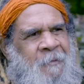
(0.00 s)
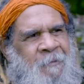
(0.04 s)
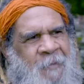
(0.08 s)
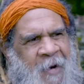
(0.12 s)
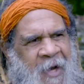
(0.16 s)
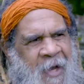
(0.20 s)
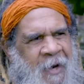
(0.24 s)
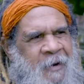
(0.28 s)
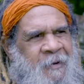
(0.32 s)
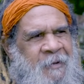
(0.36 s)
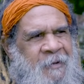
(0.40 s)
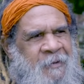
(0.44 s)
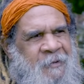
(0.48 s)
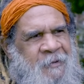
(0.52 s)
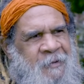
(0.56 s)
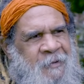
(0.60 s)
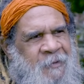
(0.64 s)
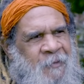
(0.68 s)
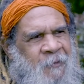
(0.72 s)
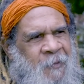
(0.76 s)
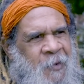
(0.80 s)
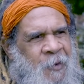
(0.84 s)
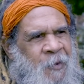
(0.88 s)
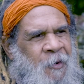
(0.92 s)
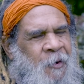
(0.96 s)
But
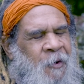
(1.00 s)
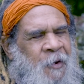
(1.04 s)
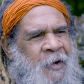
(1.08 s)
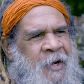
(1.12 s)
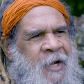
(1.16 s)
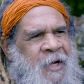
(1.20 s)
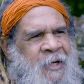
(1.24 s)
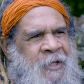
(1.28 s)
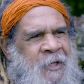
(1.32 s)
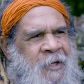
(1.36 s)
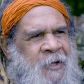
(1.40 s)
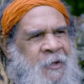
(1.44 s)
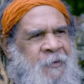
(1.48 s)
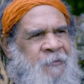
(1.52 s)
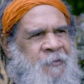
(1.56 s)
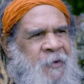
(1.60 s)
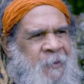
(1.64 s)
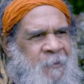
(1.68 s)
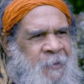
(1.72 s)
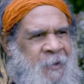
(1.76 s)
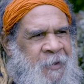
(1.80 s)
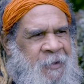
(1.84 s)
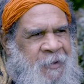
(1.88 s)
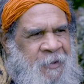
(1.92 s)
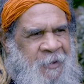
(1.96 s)
we all need to
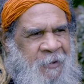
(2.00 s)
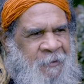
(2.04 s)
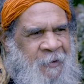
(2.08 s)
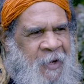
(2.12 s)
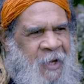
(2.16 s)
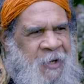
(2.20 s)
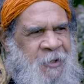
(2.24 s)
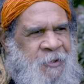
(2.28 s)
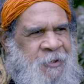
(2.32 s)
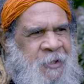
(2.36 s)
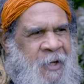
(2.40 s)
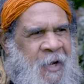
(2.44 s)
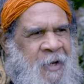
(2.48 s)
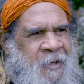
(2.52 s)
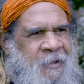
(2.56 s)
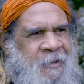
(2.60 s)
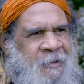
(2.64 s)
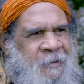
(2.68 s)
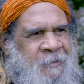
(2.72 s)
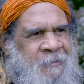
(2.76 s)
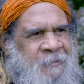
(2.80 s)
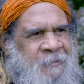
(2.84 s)
contribute to the greater change.